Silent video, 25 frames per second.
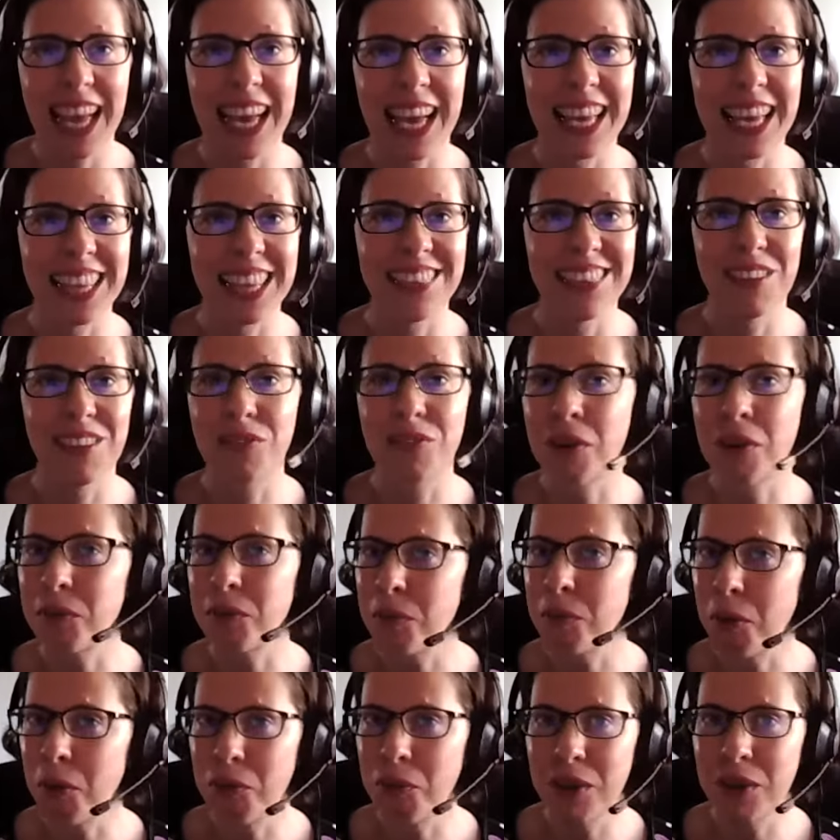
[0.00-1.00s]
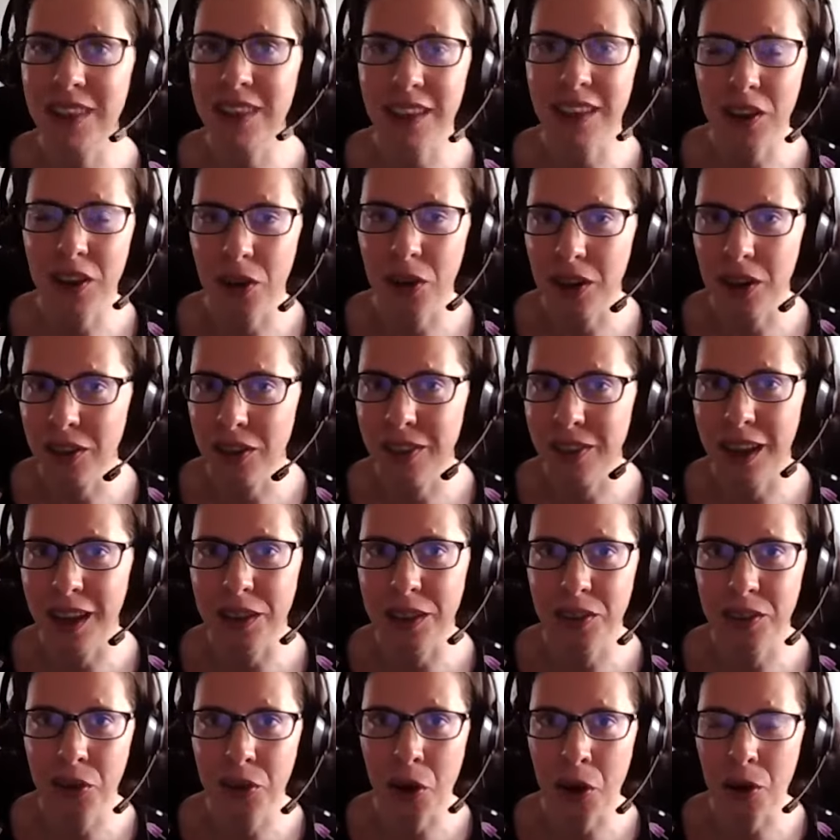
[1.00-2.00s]
And from the moment I got on
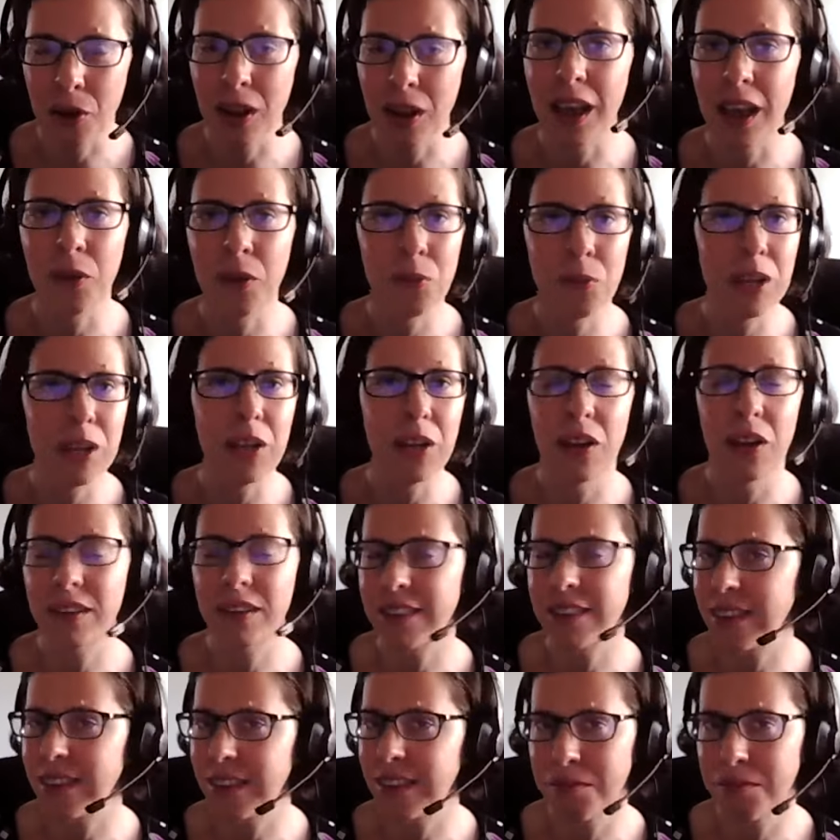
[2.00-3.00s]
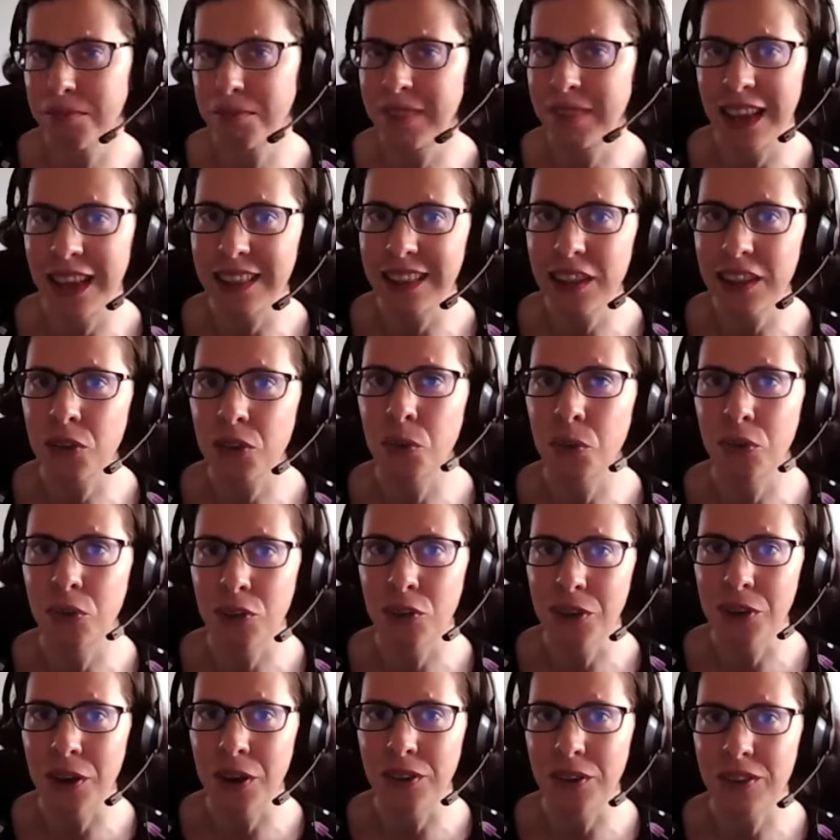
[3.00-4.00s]
that call, I realized that this
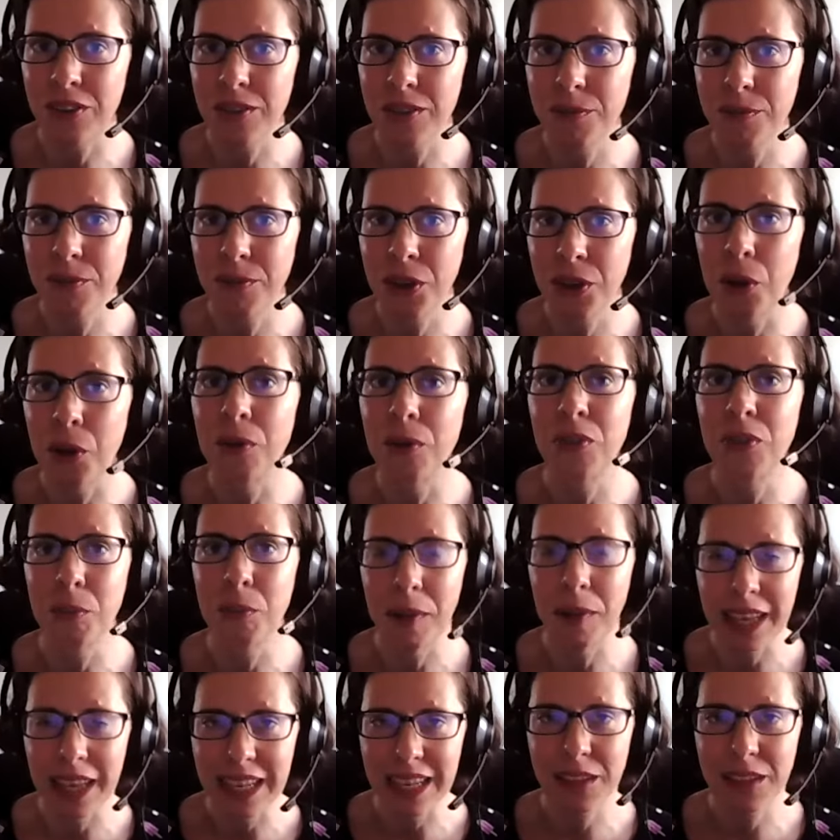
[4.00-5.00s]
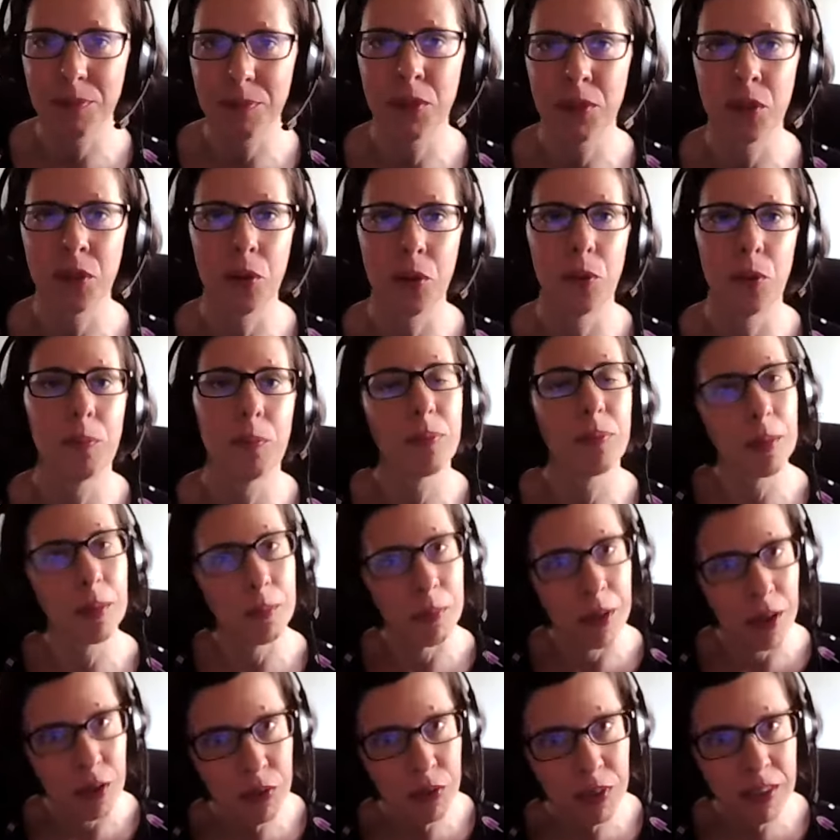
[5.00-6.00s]
was not going to be it. So a
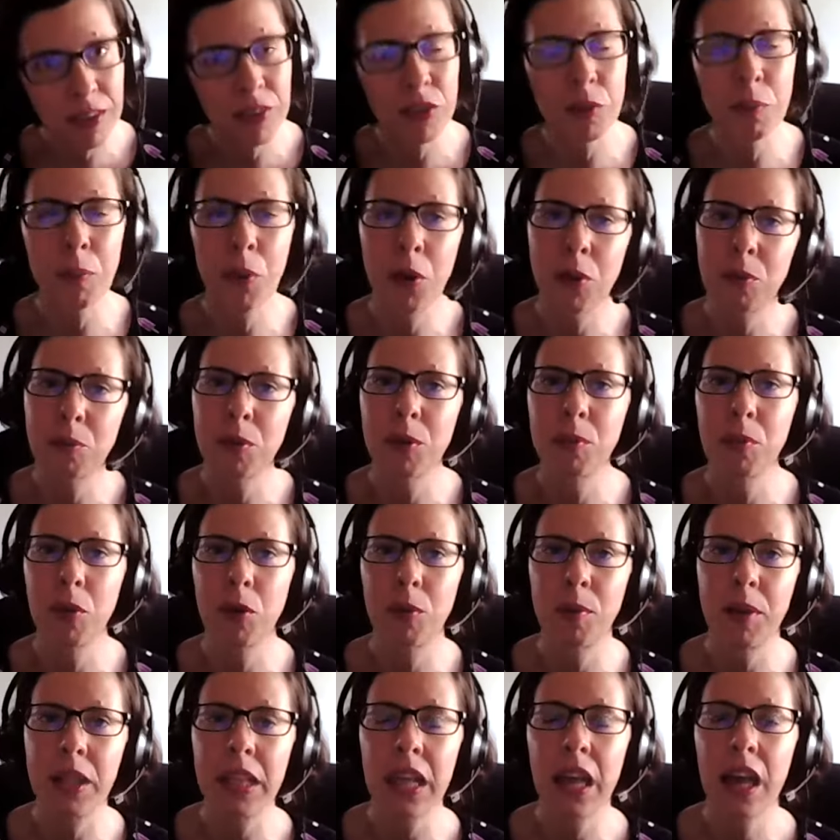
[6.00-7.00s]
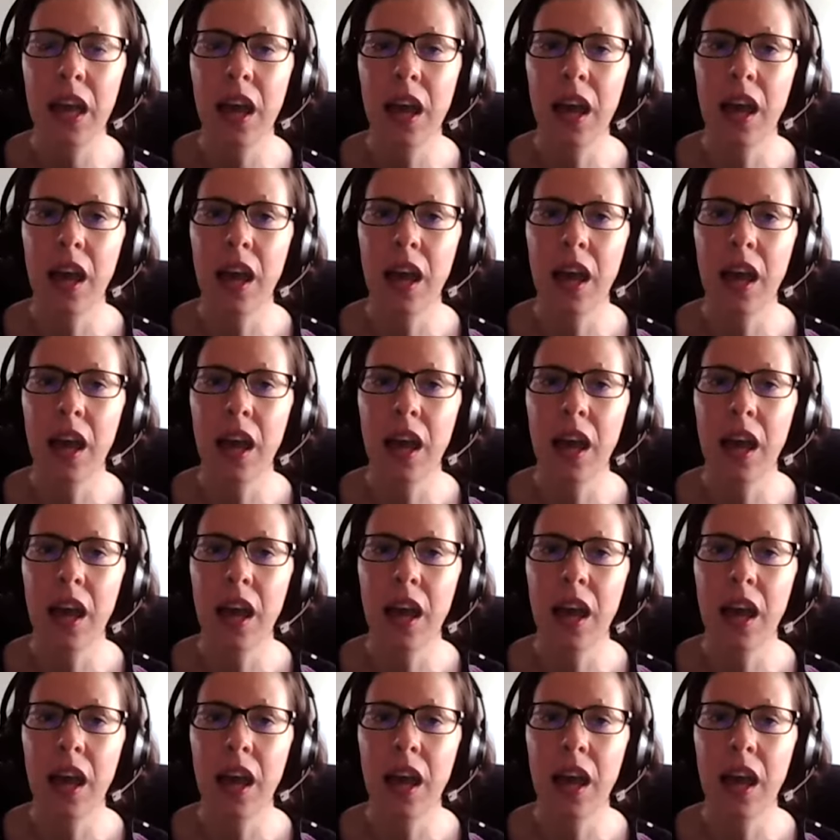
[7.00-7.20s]
bit of a disappointment moment.